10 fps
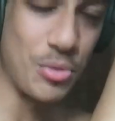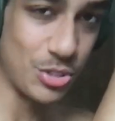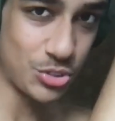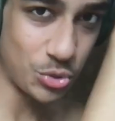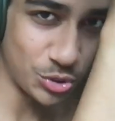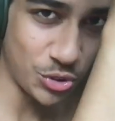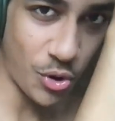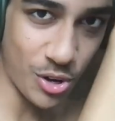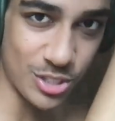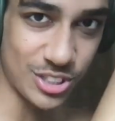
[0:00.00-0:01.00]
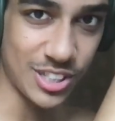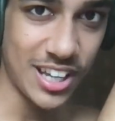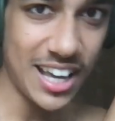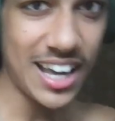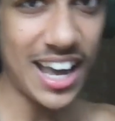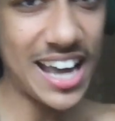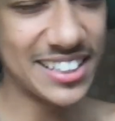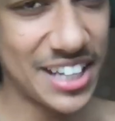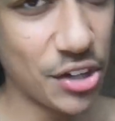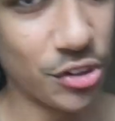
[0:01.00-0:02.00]
the school doors and
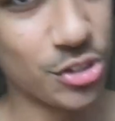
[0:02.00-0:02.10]
kill the